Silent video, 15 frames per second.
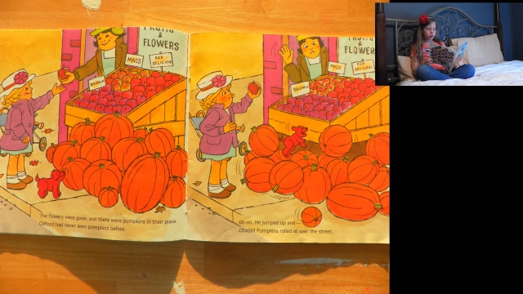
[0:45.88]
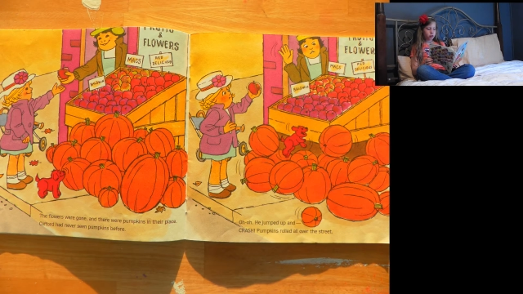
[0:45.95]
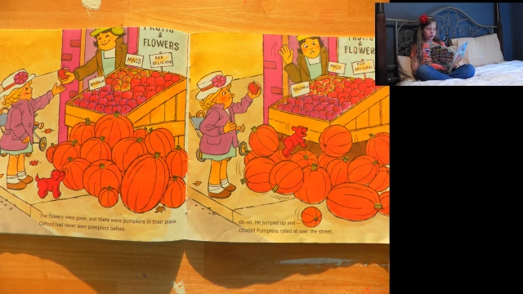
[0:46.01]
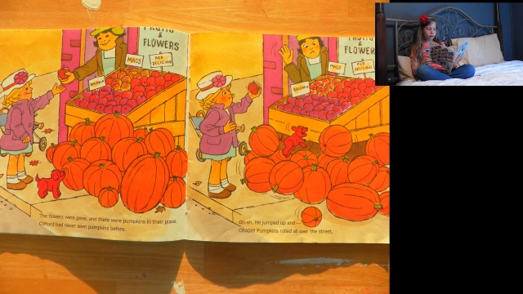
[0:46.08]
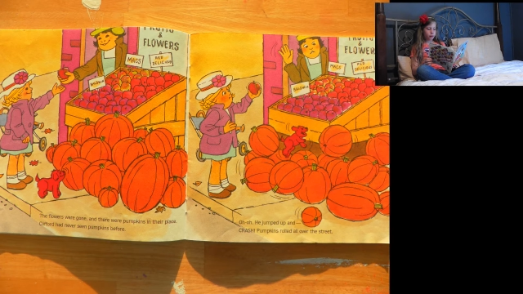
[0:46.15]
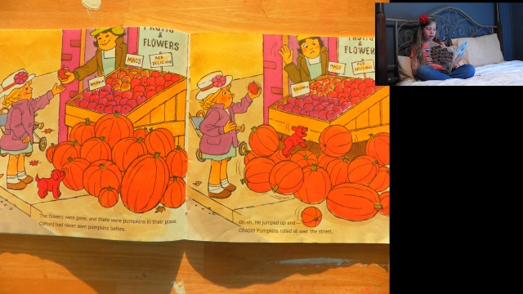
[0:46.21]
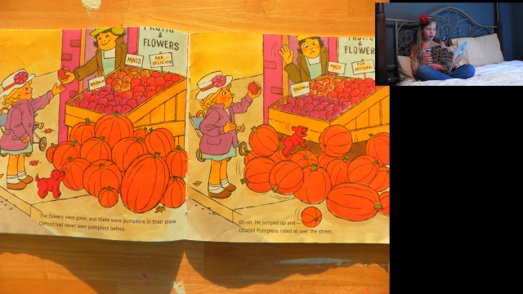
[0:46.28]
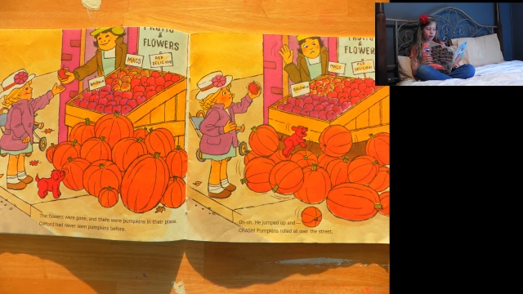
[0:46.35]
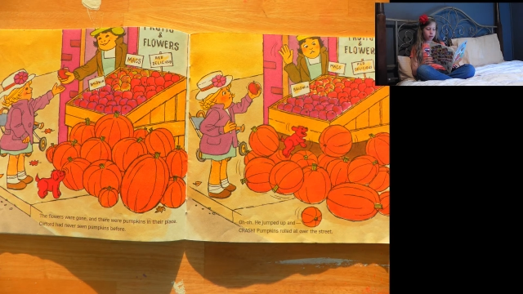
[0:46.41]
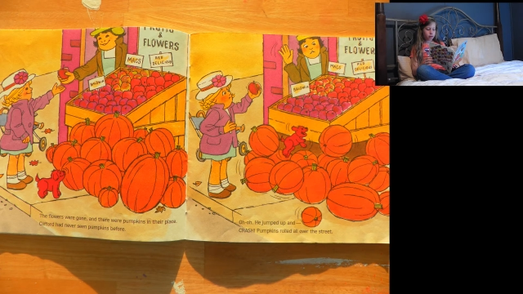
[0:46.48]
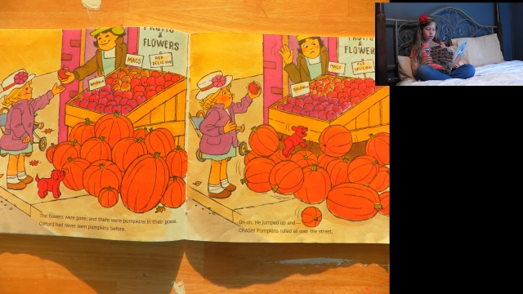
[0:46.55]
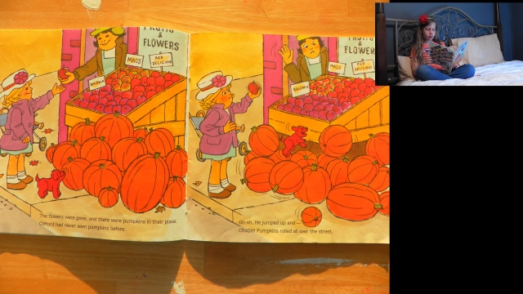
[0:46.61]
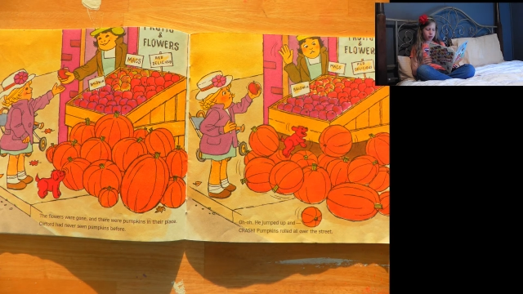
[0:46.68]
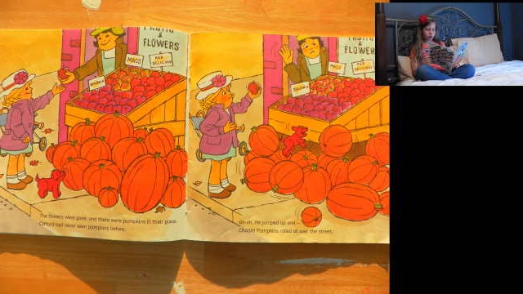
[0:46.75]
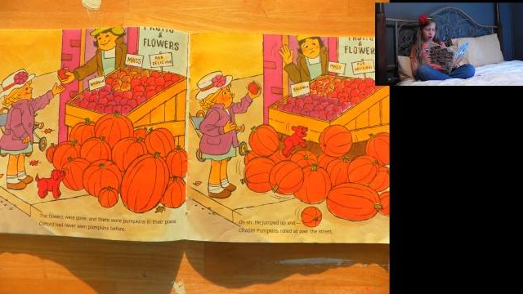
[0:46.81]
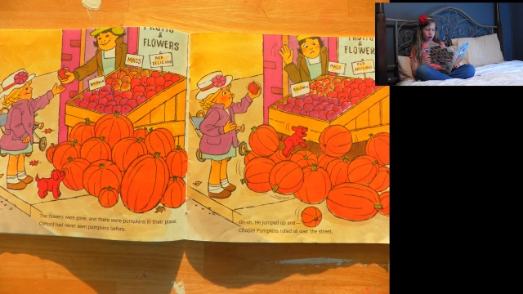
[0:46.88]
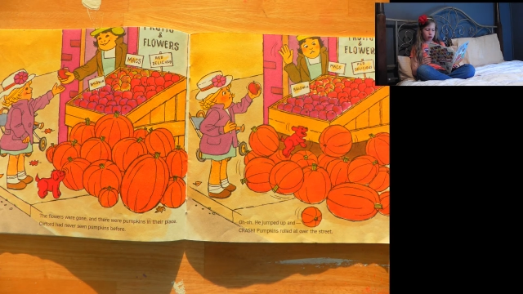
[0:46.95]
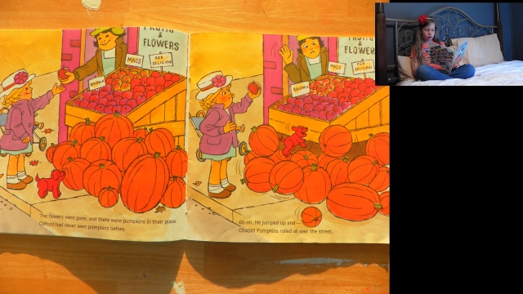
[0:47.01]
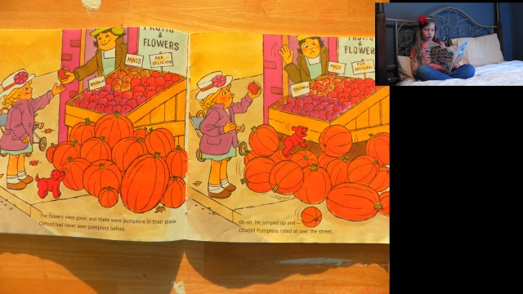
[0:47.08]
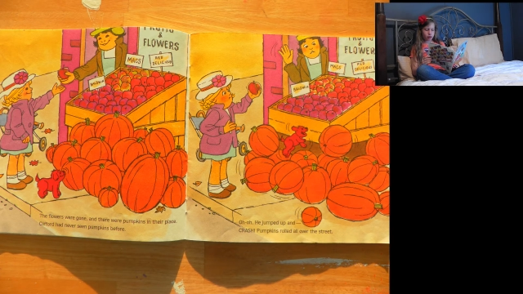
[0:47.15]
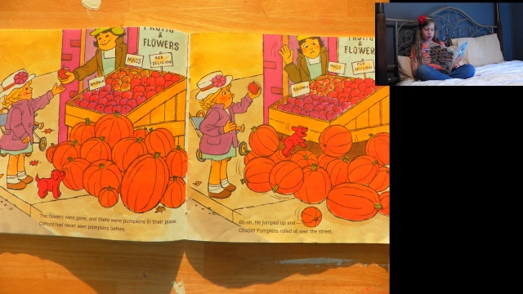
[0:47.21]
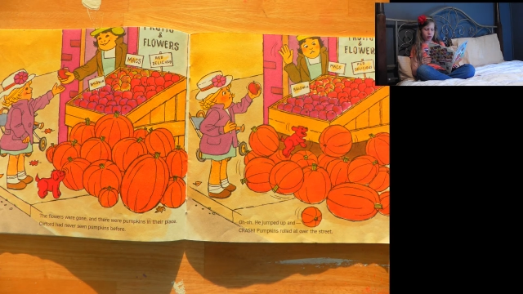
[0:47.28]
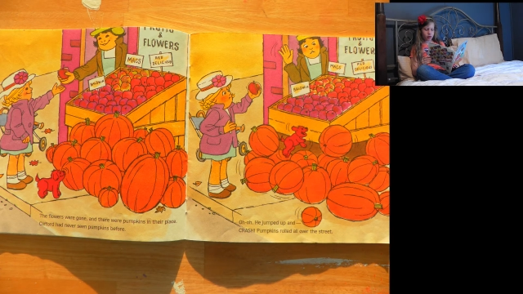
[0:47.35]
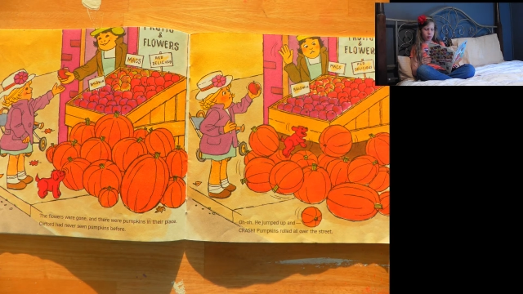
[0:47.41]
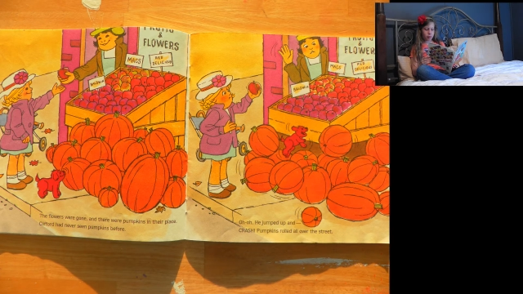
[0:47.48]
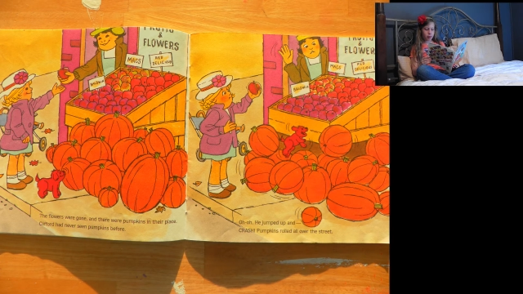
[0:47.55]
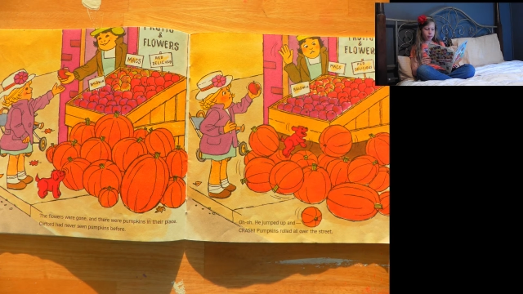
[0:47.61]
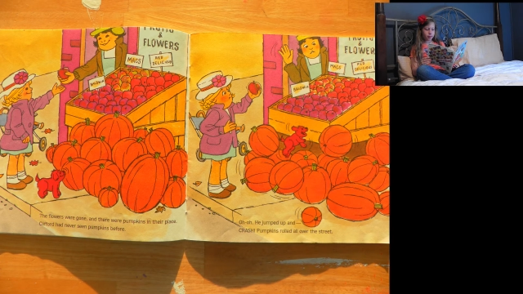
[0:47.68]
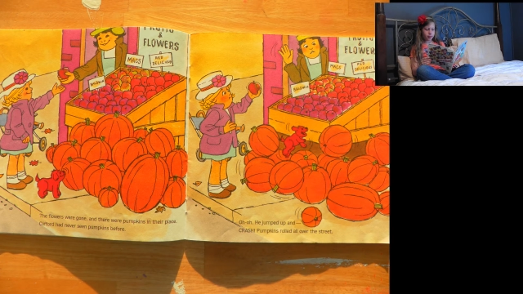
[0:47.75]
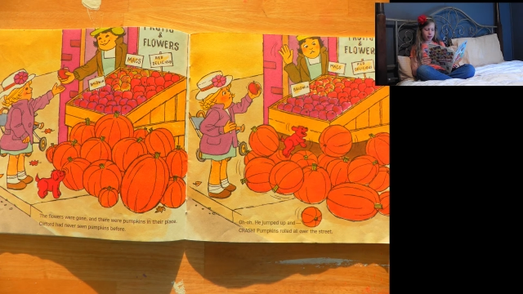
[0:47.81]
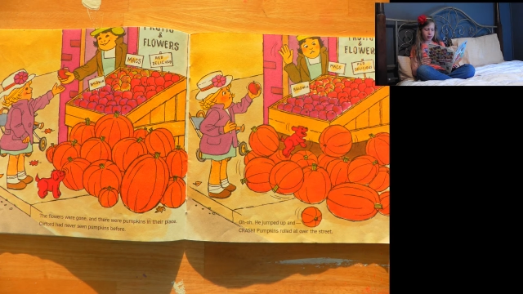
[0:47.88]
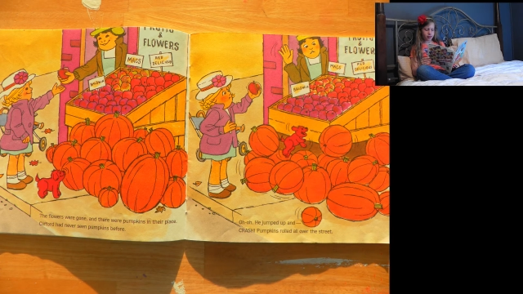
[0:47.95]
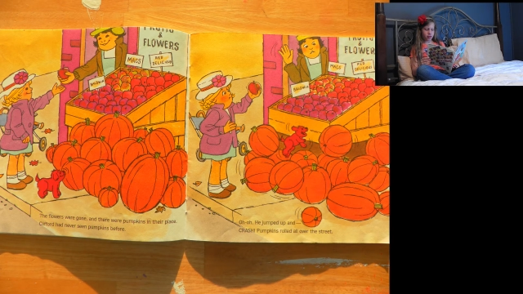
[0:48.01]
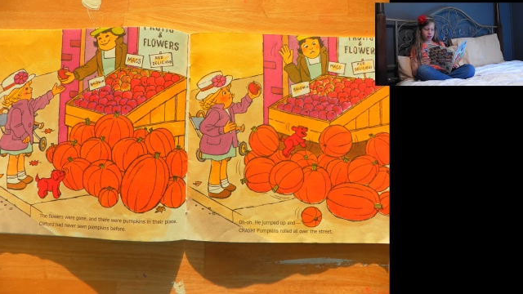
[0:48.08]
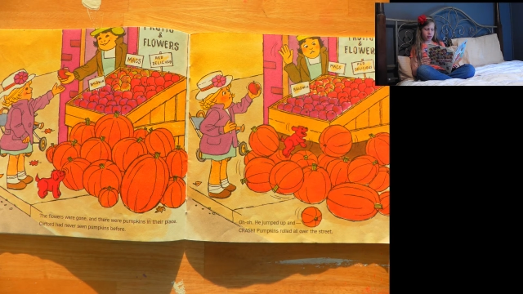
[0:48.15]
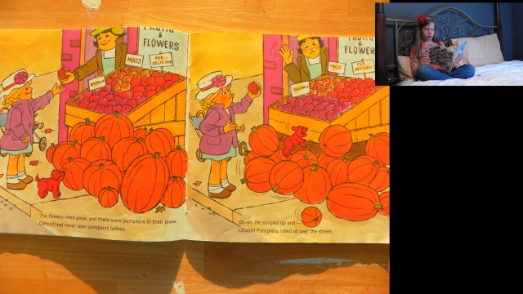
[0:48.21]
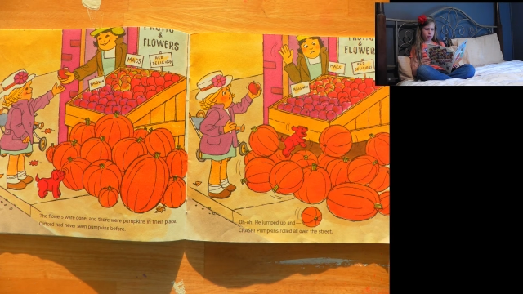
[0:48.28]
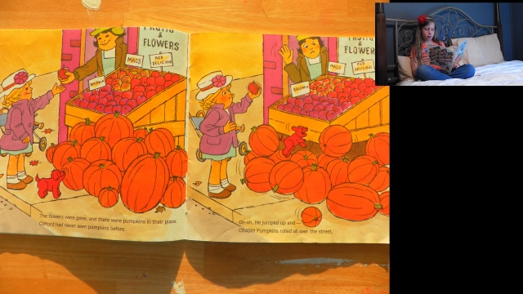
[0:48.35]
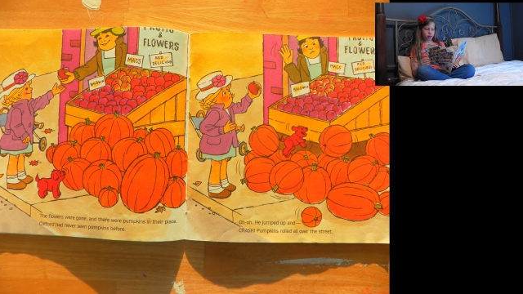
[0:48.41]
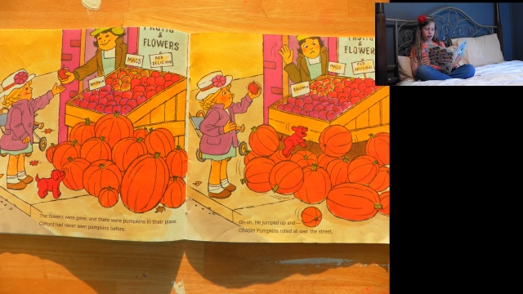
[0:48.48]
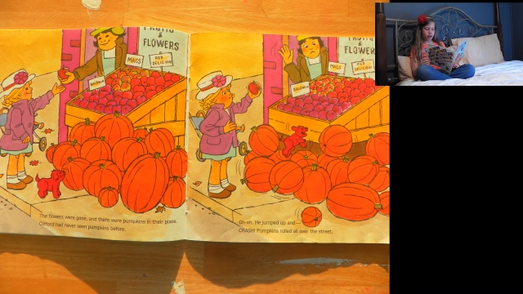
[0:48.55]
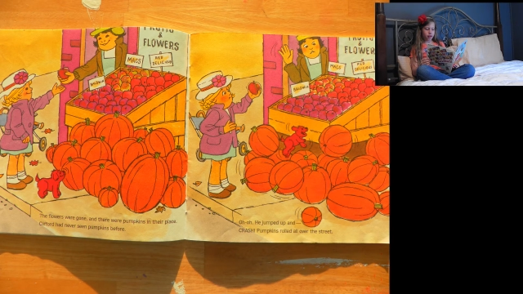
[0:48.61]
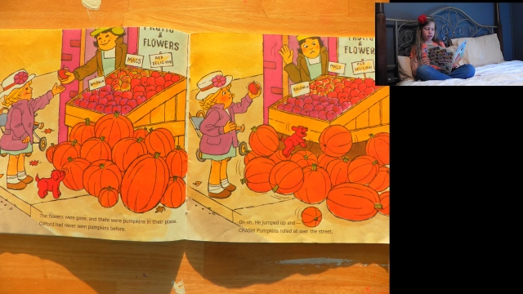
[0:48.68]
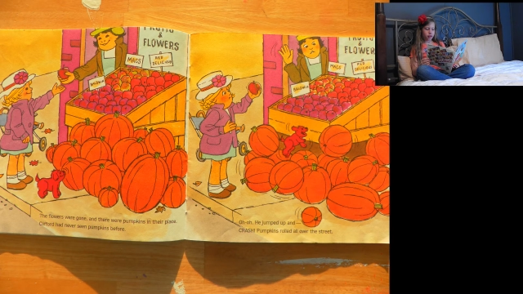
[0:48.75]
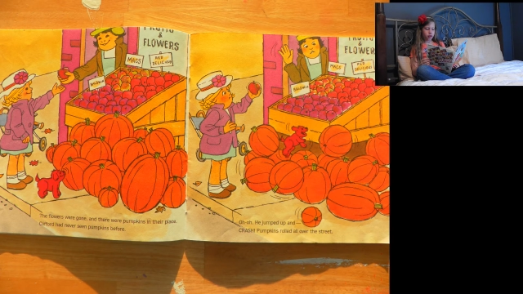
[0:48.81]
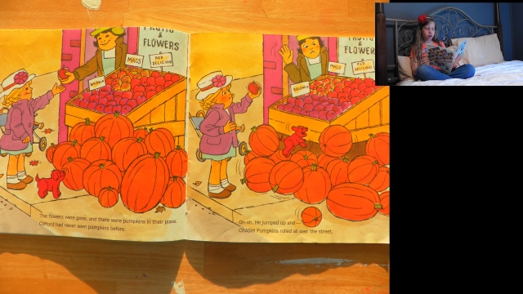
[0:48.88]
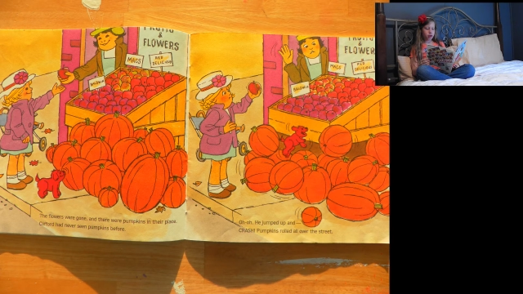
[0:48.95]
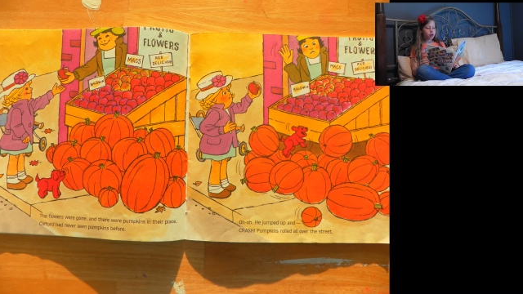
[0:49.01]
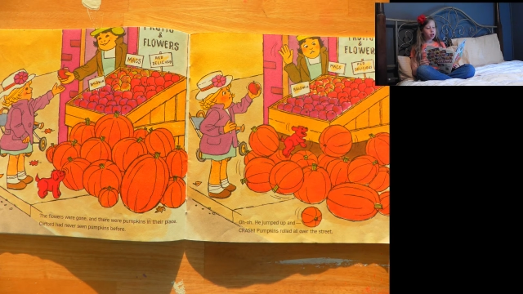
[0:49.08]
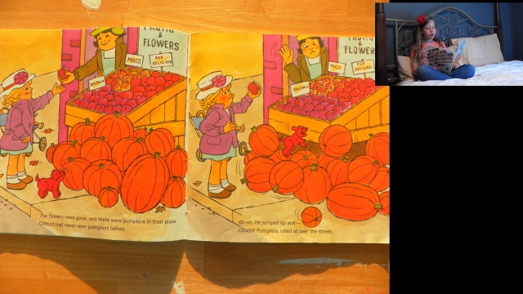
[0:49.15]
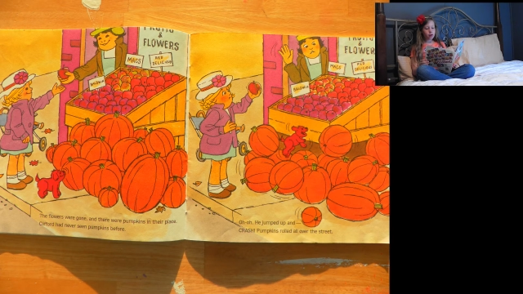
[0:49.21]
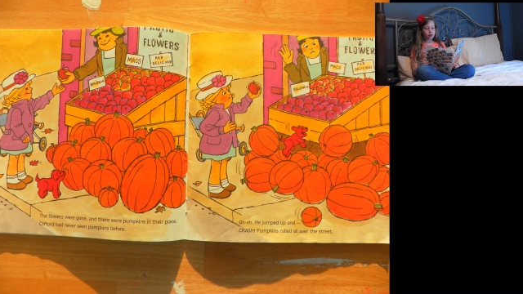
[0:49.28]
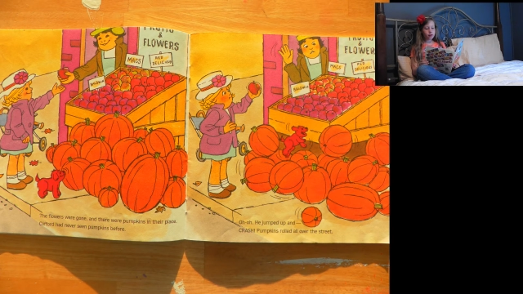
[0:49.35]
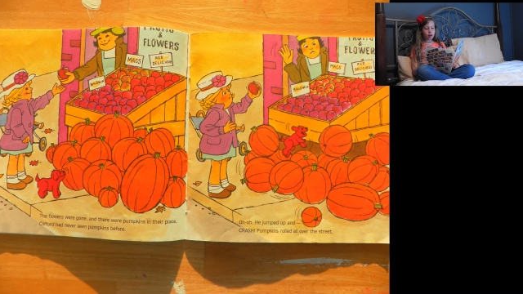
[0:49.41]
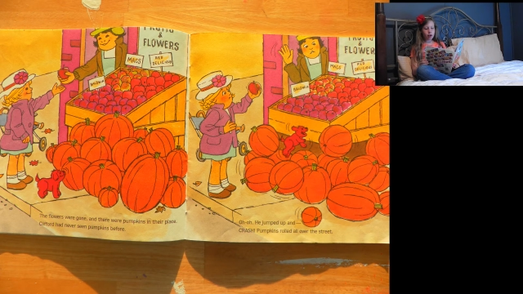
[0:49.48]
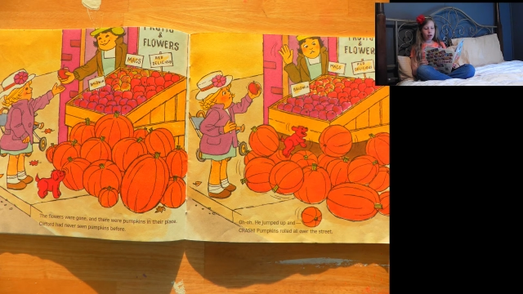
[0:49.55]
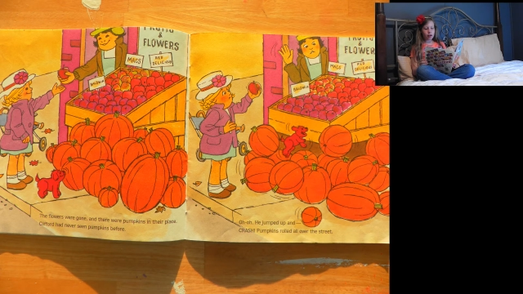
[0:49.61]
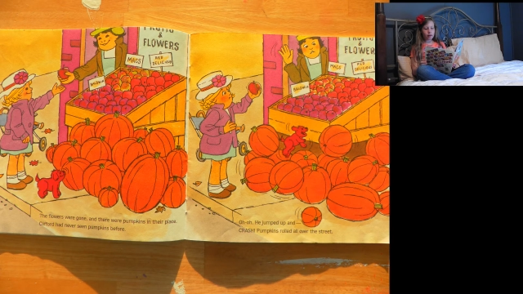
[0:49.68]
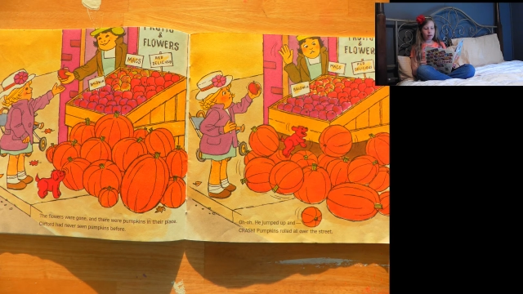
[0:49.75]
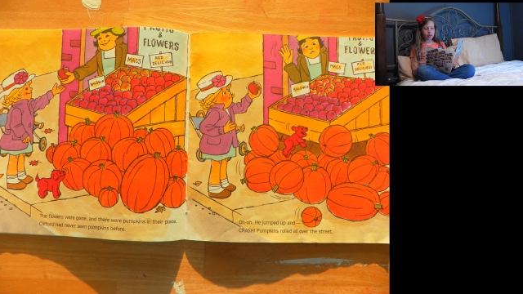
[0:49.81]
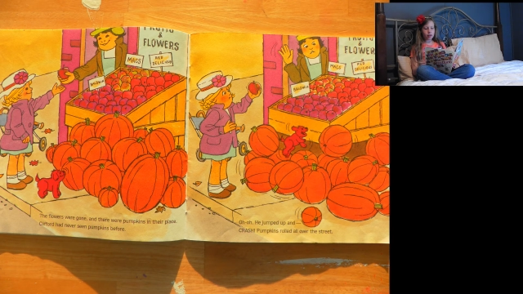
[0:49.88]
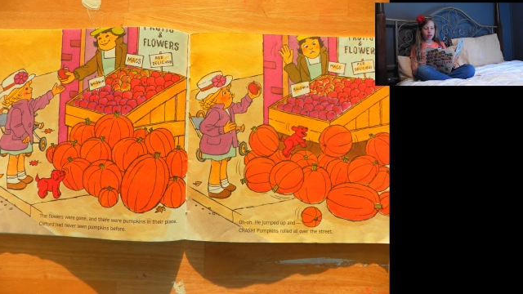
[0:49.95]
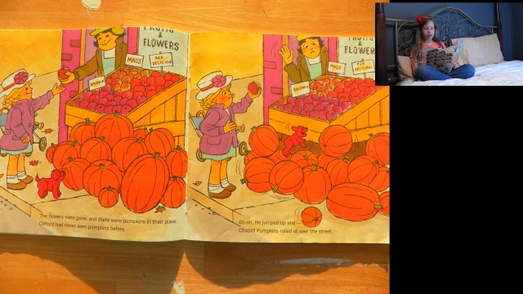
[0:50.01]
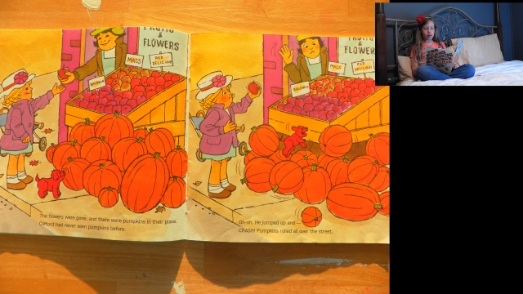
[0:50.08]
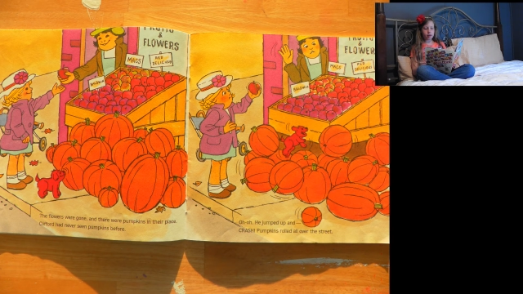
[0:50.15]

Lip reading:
[unreadable: no face in view]